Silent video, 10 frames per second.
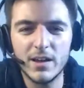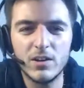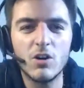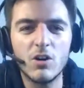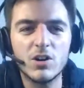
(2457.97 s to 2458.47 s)
No,
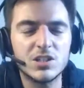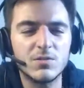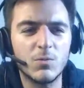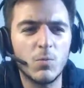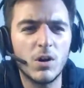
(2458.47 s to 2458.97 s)
because
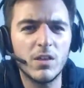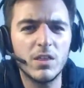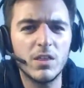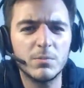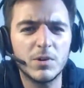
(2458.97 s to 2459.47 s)
one of
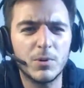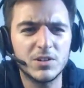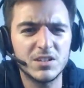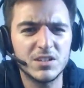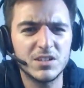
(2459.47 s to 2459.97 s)
them could
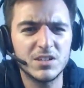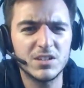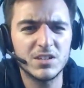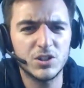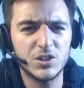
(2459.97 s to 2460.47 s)

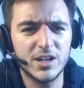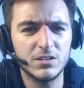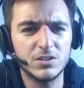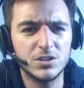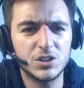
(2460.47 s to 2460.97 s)
participate in the other
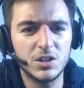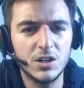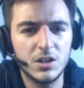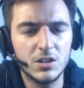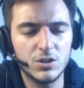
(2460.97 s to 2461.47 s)

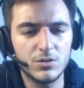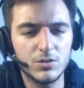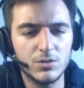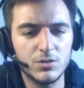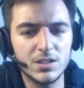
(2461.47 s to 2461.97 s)
challenge.
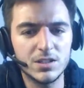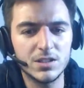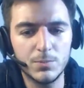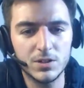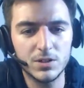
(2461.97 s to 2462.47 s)
So since
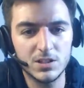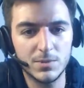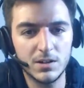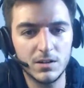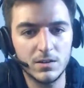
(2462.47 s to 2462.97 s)
Cody
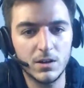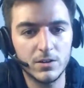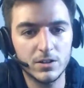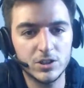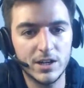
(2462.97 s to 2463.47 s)
participated in
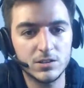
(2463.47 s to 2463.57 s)
the other